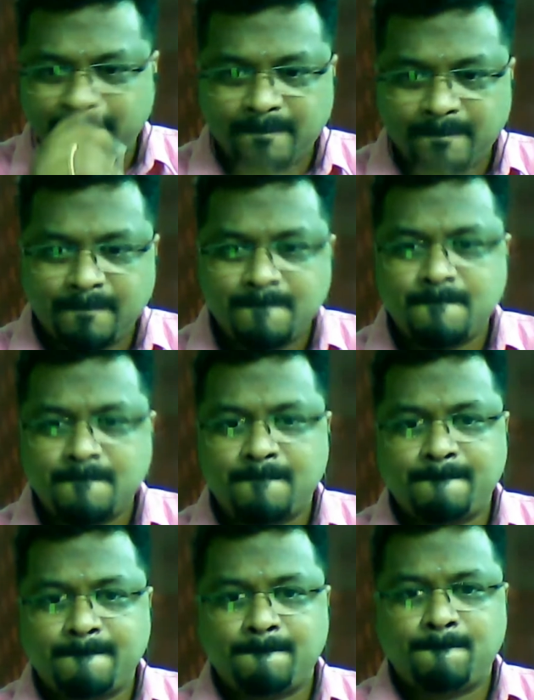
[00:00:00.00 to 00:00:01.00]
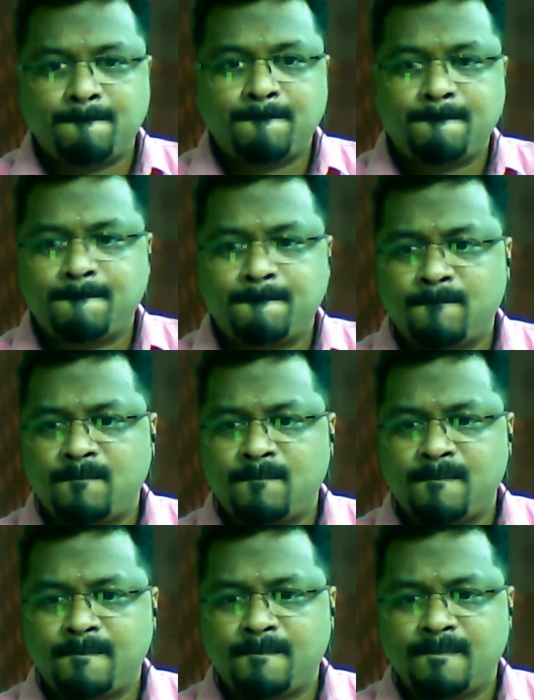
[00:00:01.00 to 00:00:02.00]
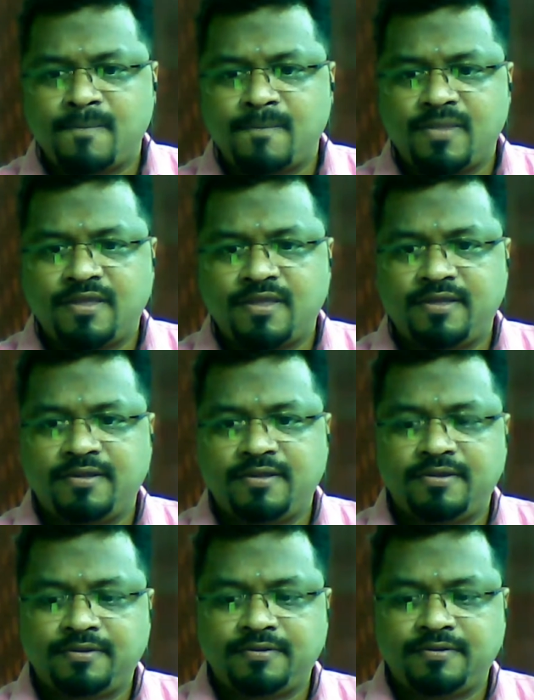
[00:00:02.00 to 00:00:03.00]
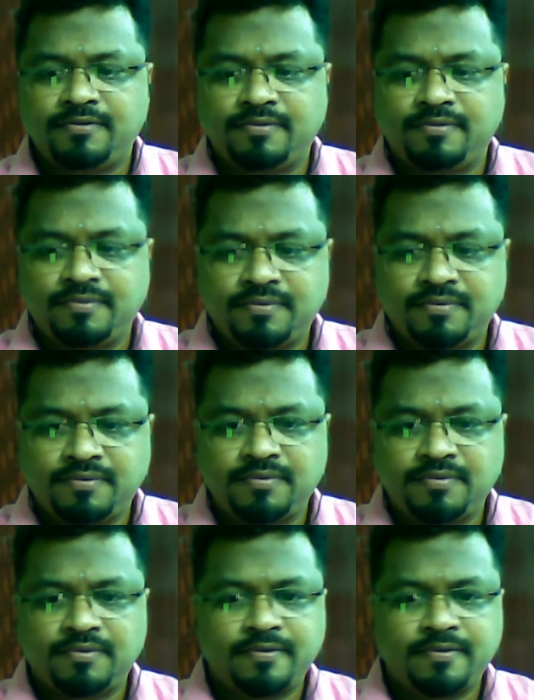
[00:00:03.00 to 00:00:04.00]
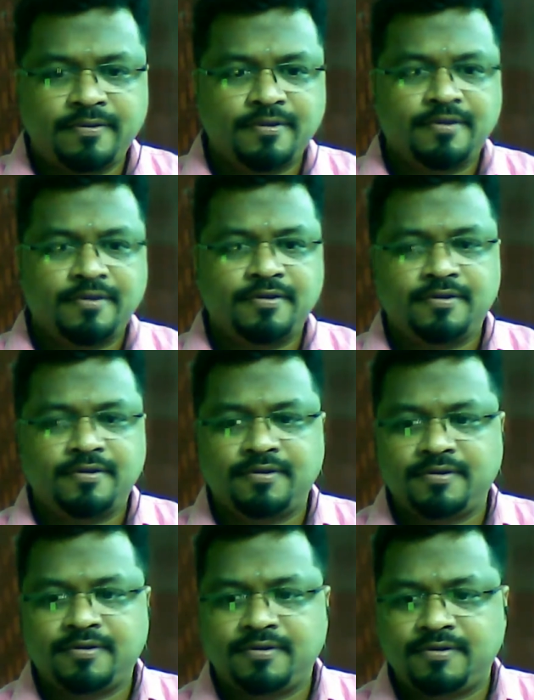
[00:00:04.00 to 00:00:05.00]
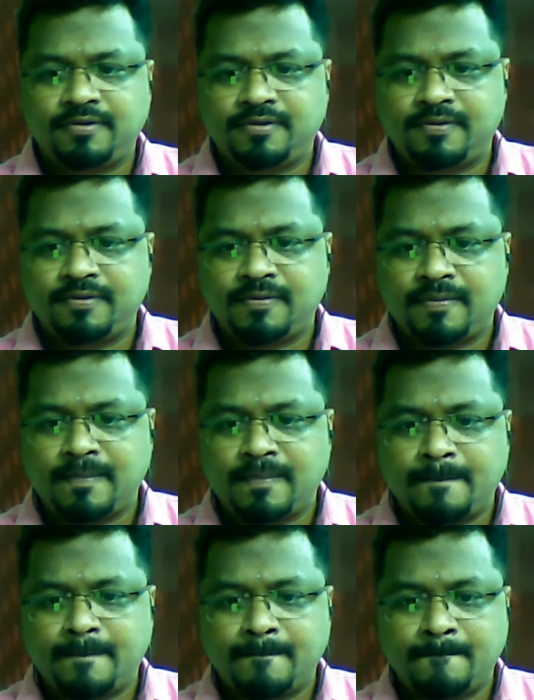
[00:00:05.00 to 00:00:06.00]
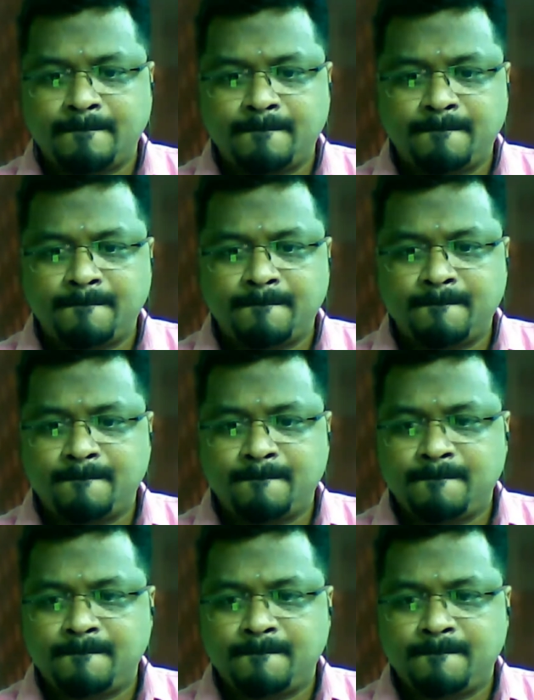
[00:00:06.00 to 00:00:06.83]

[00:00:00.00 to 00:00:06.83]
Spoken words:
(silence)